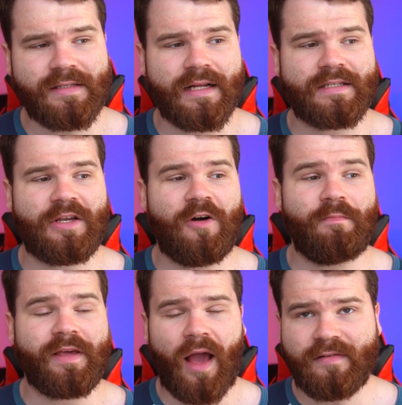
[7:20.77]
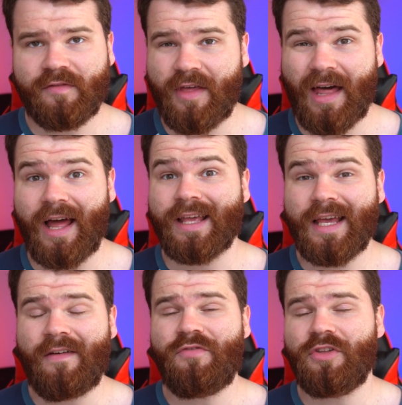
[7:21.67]
and so because of that, I
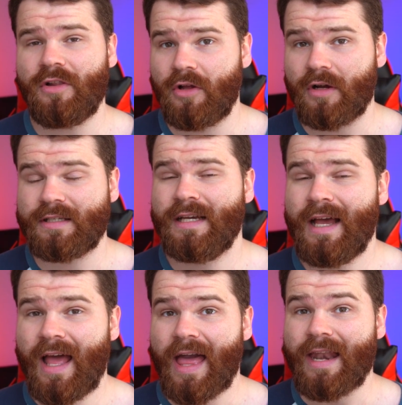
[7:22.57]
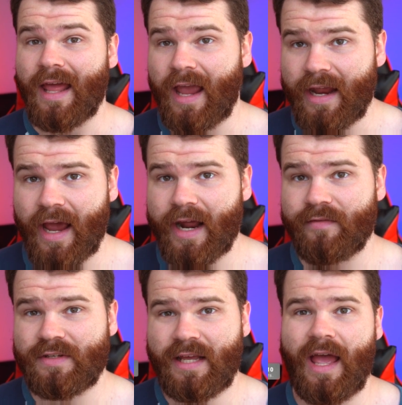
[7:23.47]
give the looks an 8 out
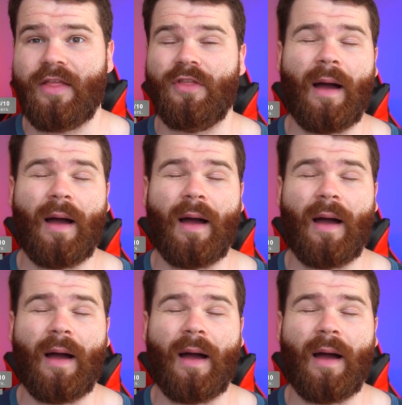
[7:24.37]
of 10.